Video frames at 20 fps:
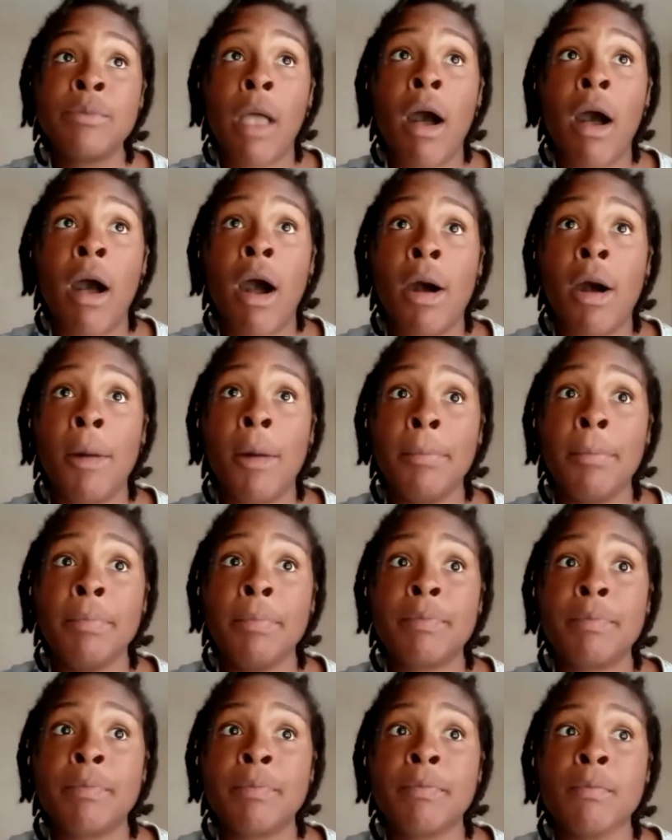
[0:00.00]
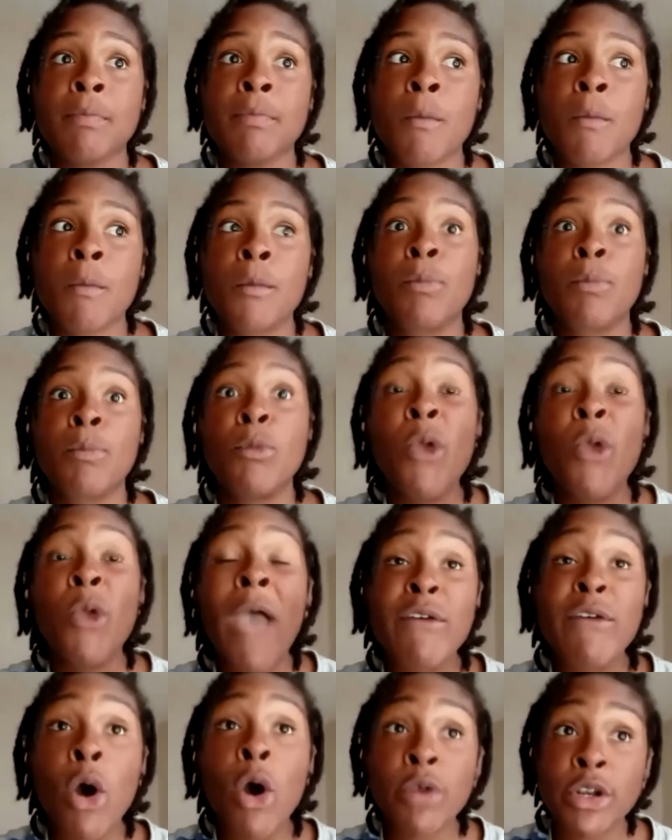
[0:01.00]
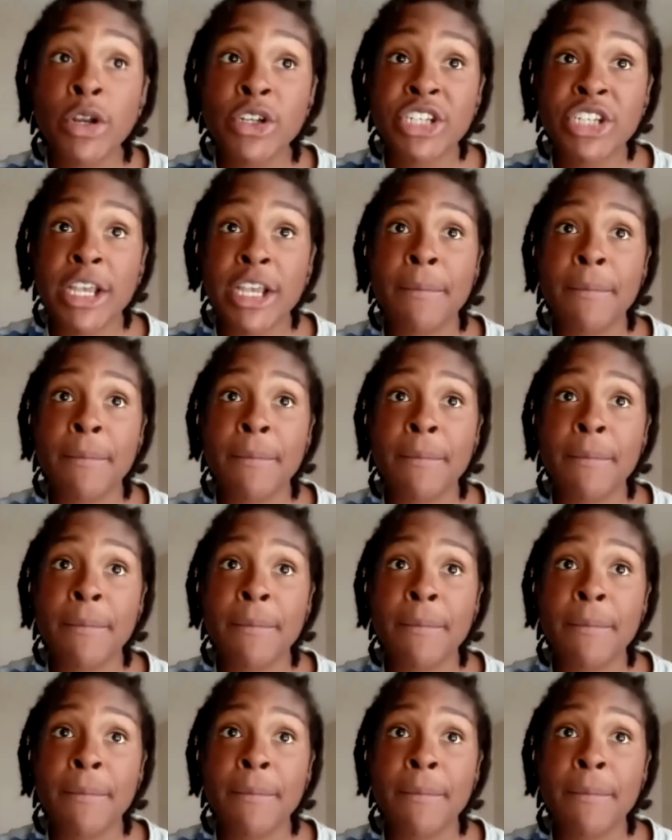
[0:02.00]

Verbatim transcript: um, you have ownership